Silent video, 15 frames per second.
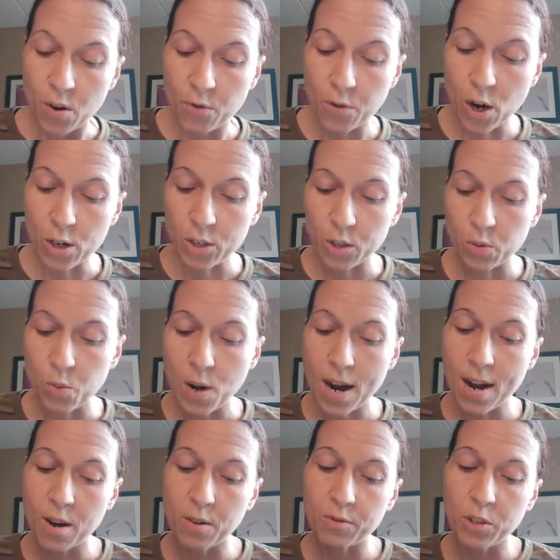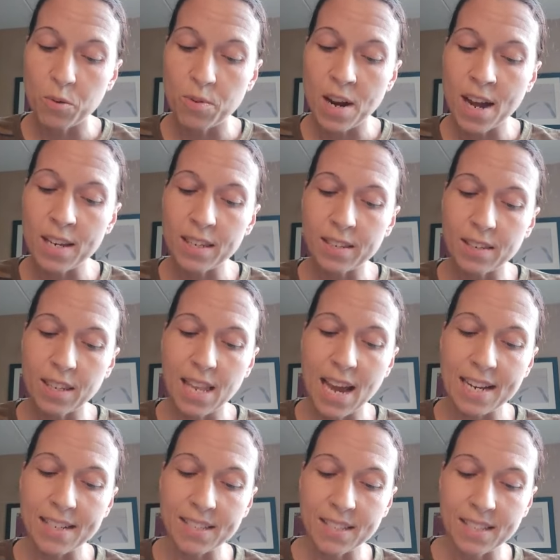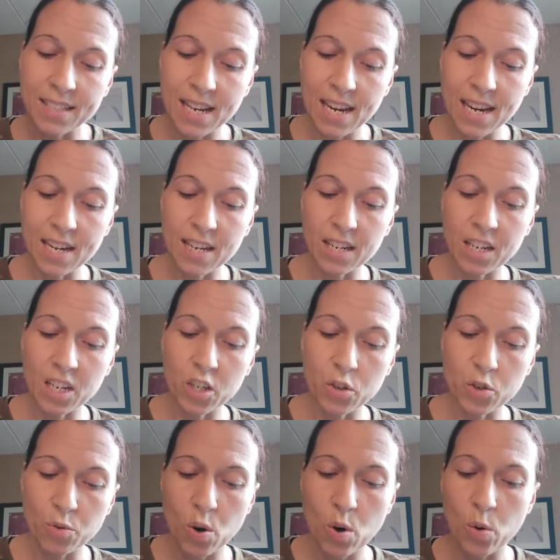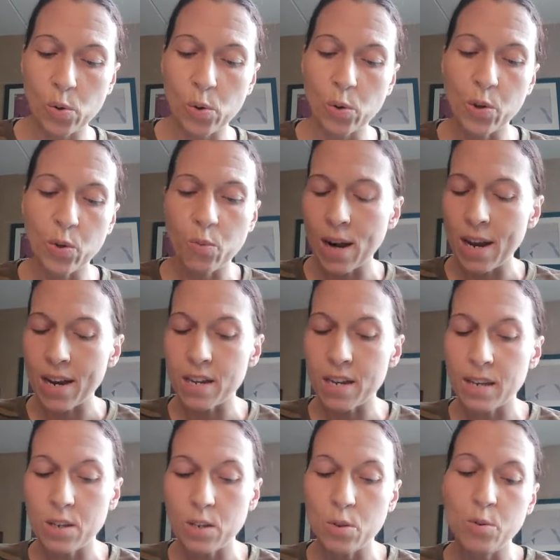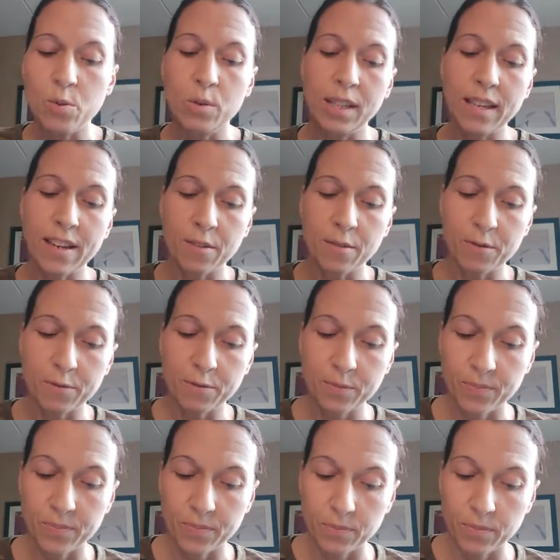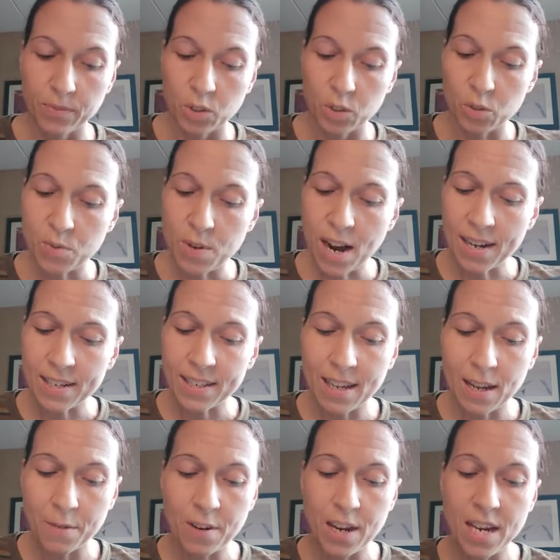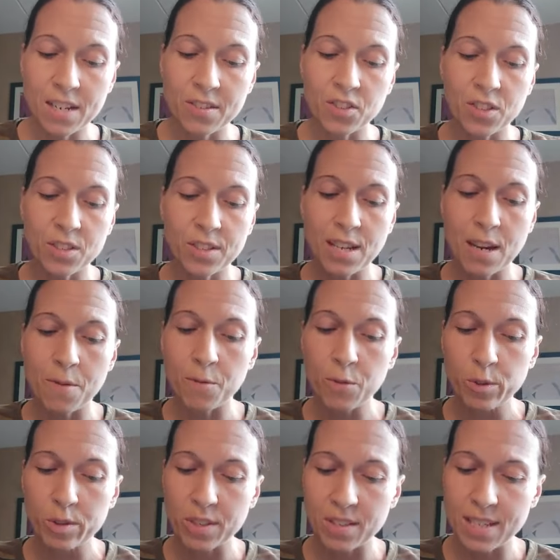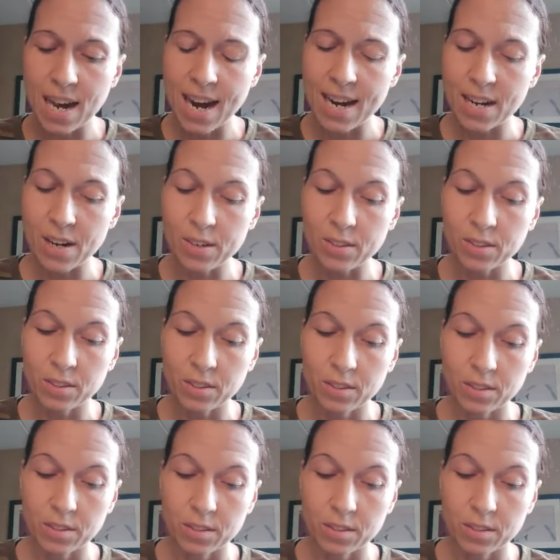Verse 12 Do not let sin control the way you live. Do not give in to sinful desires.